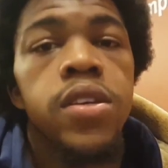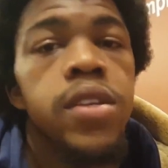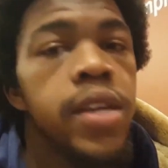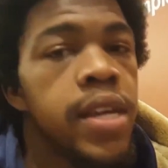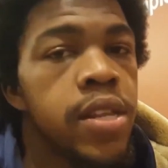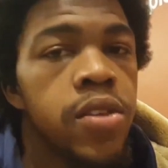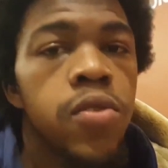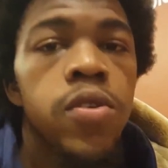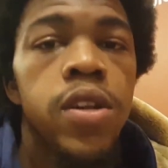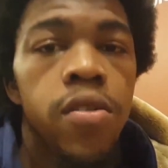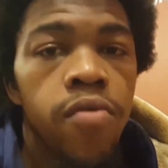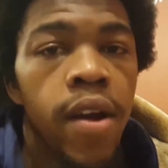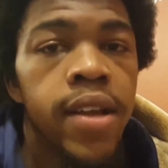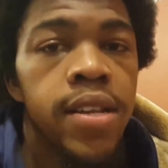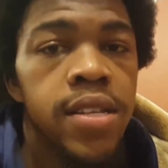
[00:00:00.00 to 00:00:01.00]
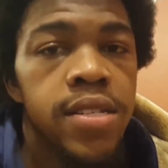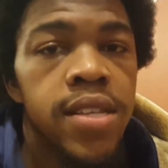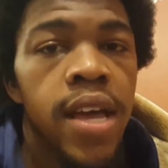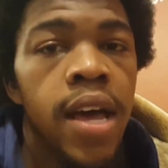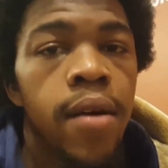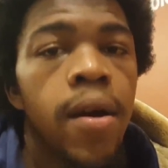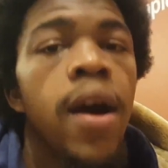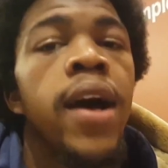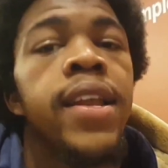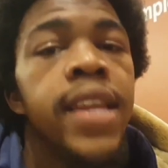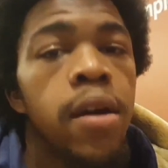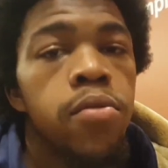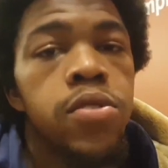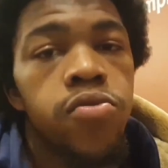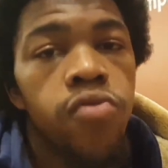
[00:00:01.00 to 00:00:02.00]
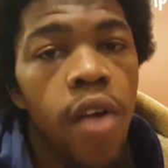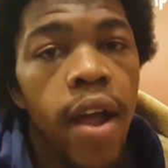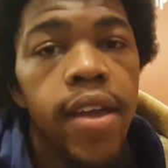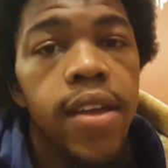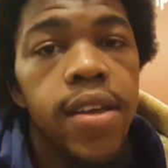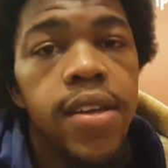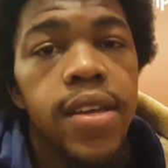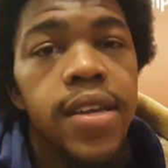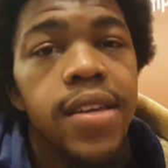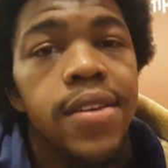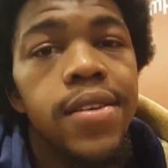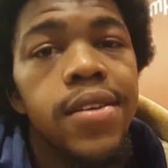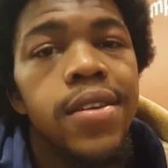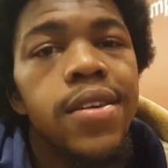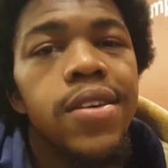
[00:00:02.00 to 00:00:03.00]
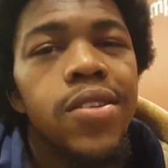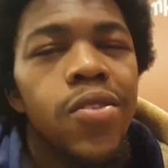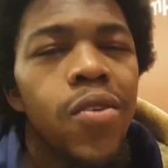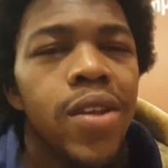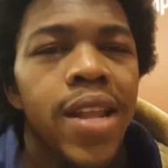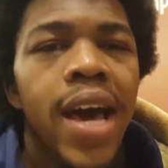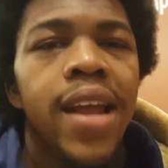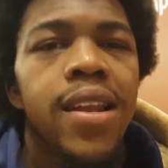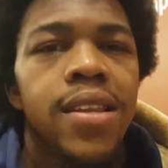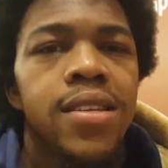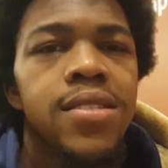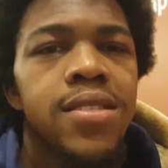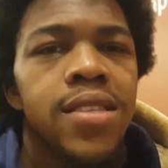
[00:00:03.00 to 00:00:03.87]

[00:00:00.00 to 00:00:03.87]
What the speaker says: You ain't doing it right this time. All right, that was right. You know, a lot of these